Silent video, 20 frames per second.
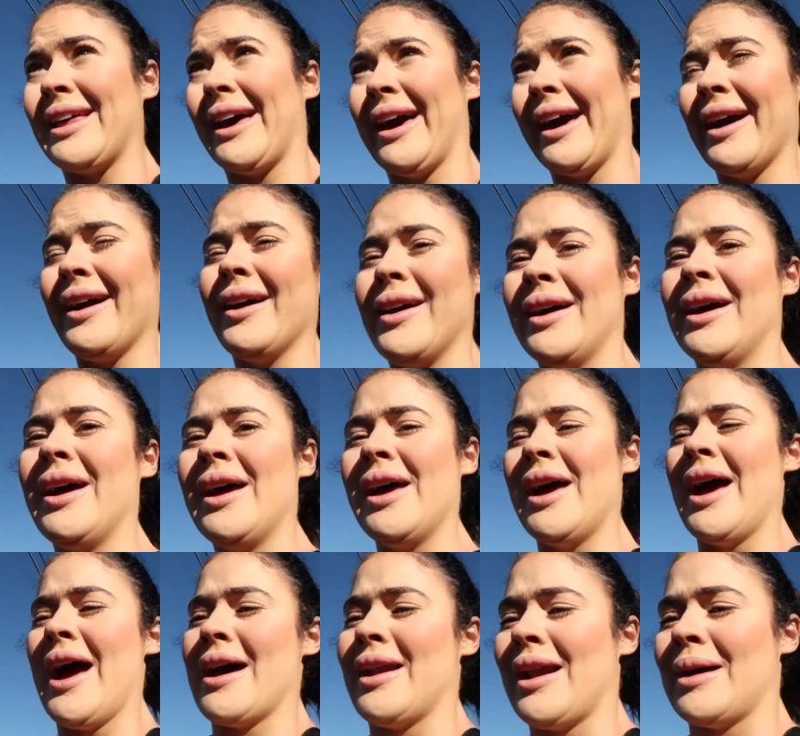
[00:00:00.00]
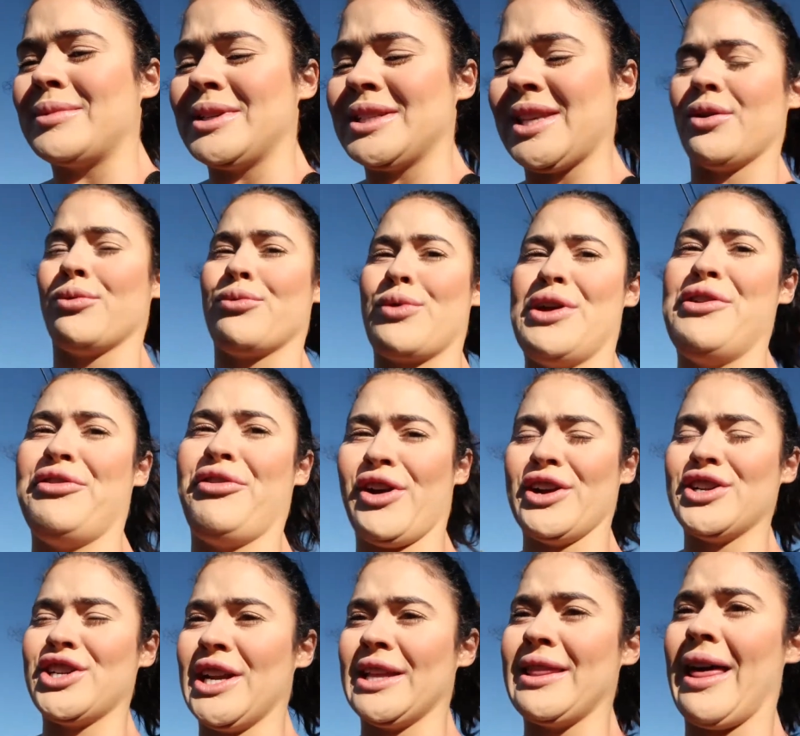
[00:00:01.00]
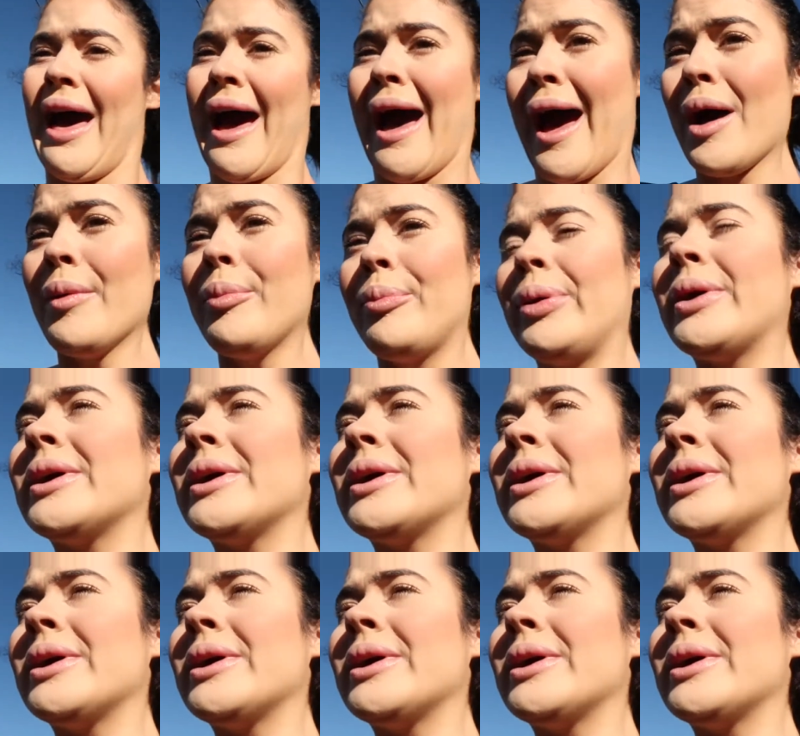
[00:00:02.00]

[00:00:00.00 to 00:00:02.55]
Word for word: there, and I'm just like refreshing the app